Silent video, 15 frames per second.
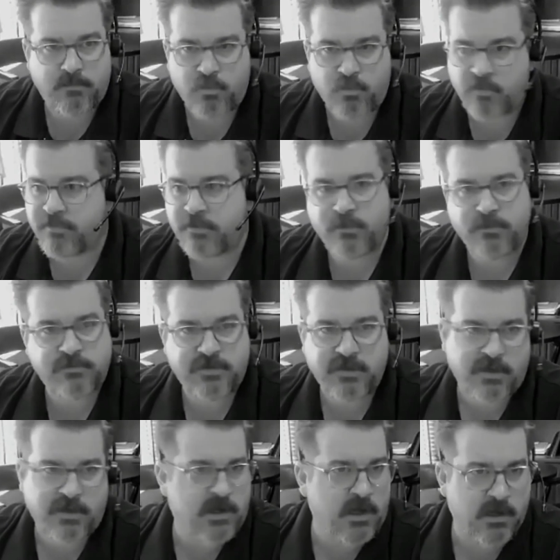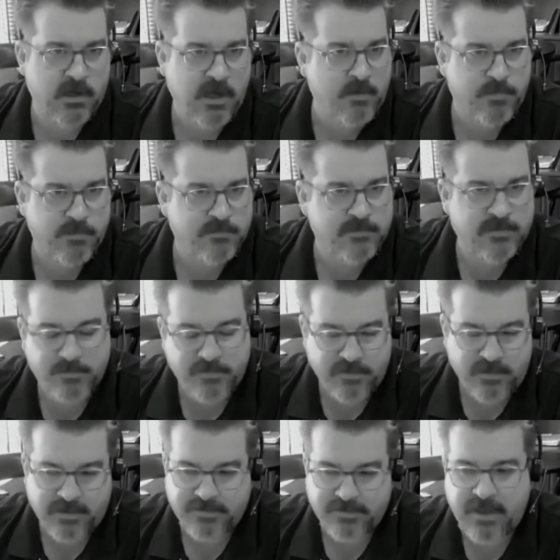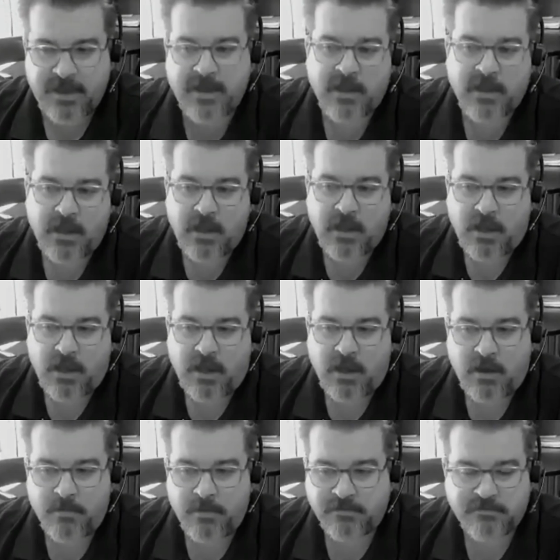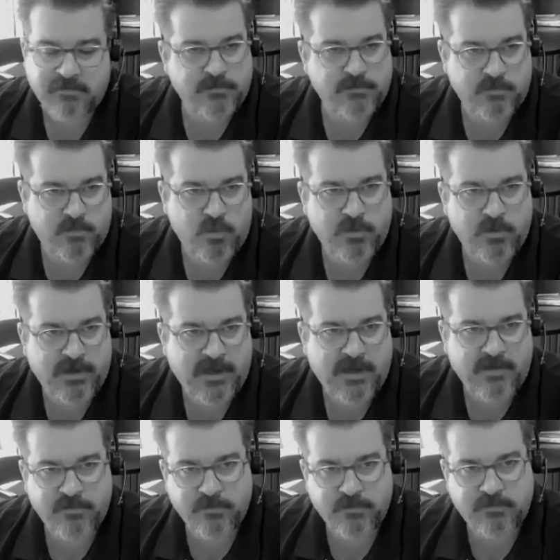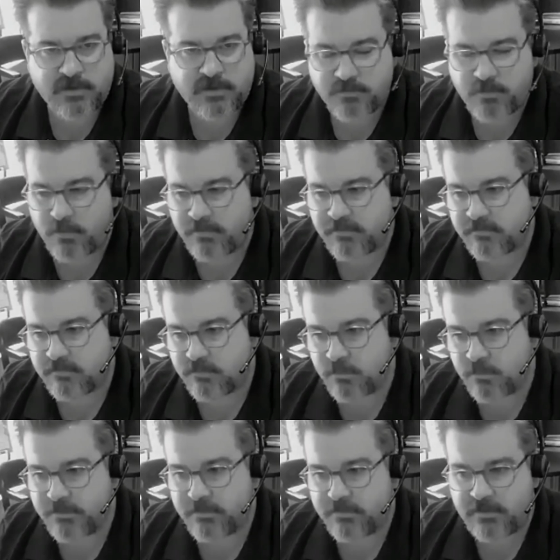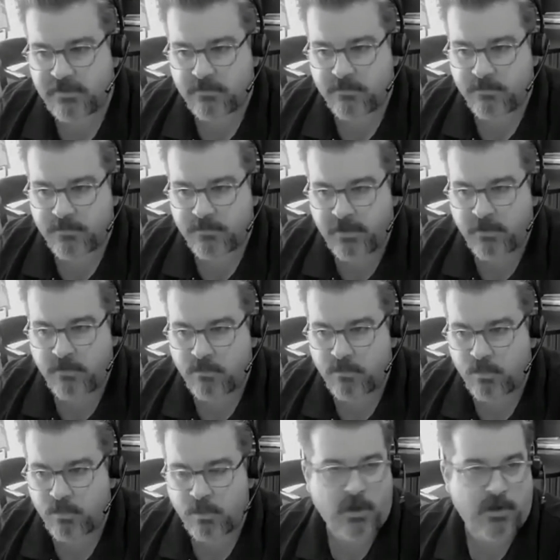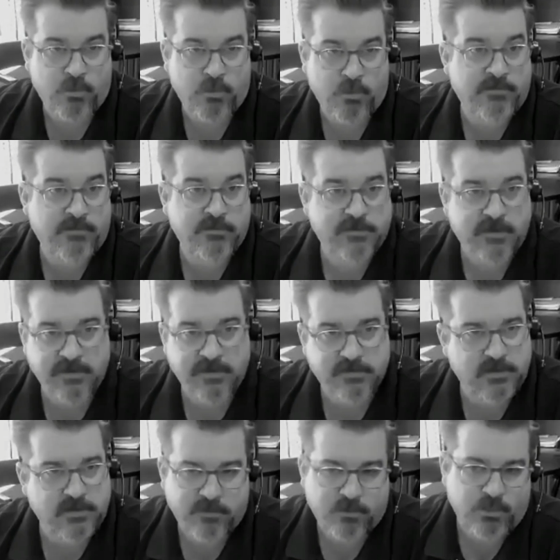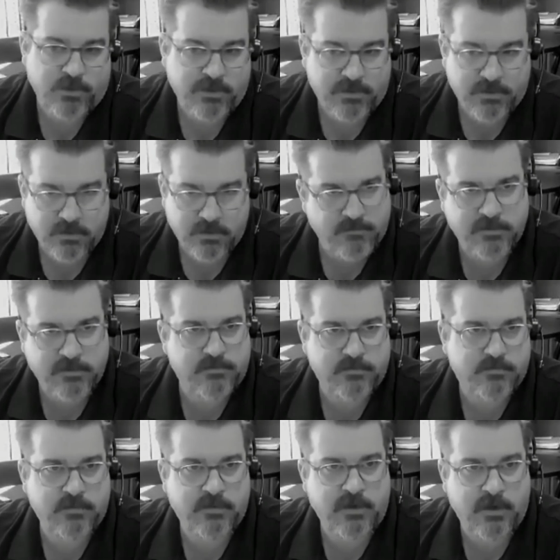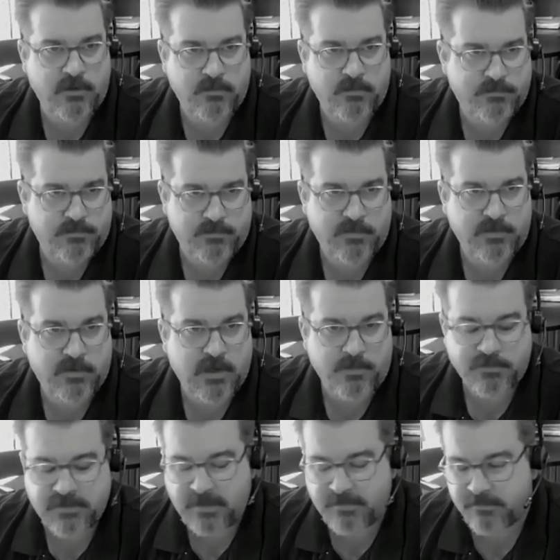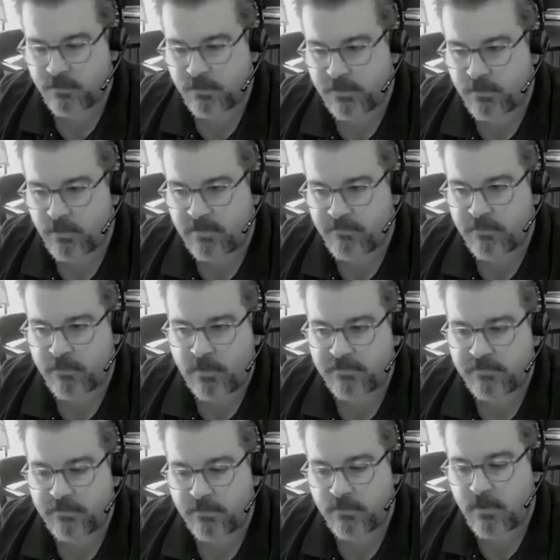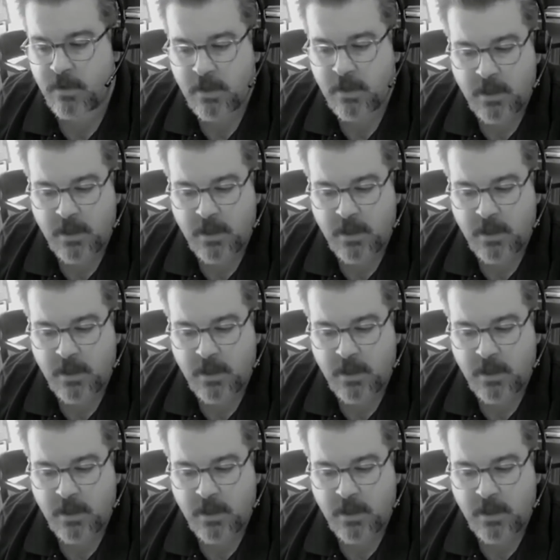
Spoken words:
reviews getting hung up or something like that. And so it's important to have those touch points with your team, on whatever schedule, every week or every, a couple times a week, whatever you want to do,